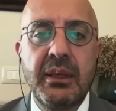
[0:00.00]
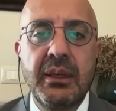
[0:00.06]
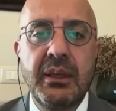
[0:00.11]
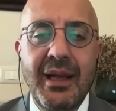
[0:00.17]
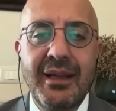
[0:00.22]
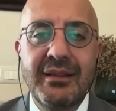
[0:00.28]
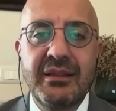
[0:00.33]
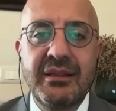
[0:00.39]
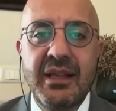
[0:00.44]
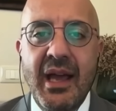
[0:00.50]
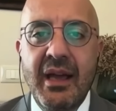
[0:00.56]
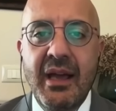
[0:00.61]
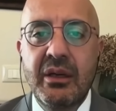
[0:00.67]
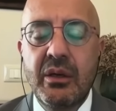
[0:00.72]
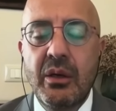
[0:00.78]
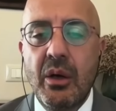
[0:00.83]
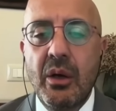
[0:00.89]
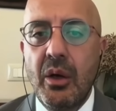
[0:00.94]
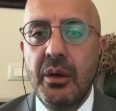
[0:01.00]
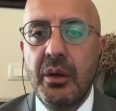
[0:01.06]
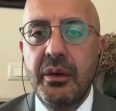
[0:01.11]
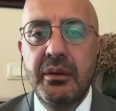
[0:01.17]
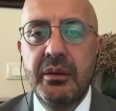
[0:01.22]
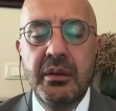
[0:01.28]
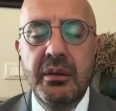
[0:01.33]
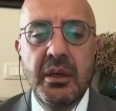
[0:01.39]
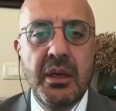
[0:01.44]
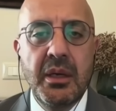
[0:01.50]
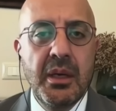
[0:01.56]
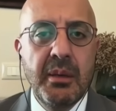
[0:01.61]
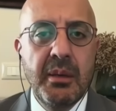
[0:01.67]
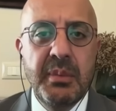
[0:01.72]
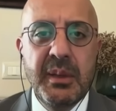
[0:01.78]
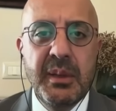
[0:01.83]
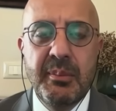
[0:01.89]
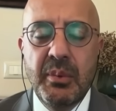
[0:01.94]
uh attack on
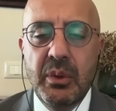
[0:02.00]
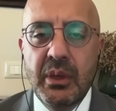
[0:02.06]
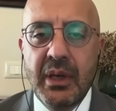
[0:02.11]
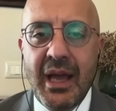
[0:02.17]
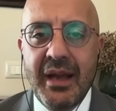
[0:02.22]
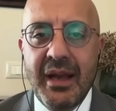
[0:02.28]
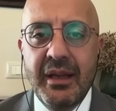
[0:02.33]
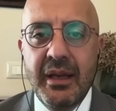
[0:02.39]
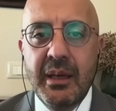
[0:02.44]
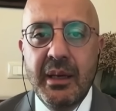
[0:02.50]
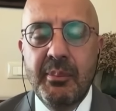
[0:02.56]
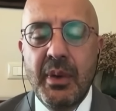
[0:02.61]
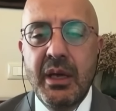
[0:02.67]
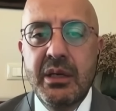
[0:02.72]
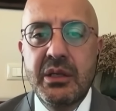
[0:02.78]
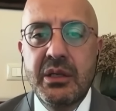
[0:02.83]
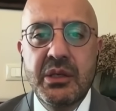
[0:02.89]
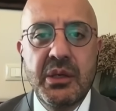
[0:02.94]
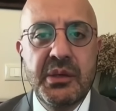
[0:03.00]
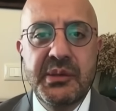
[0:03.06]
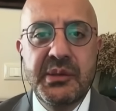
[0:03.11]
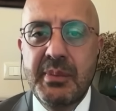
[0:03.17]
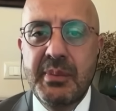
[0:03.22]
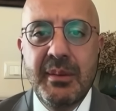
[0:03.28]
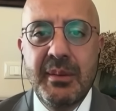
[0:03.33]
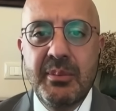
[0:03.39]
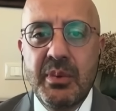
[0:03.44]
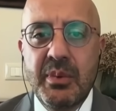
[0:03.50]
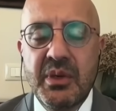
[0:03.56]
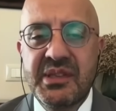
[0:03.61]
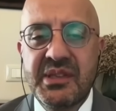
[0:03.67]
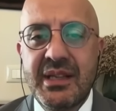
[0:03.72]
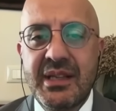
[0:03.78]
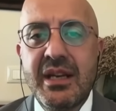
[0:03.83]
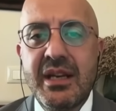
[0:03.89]
people carrying pagers, people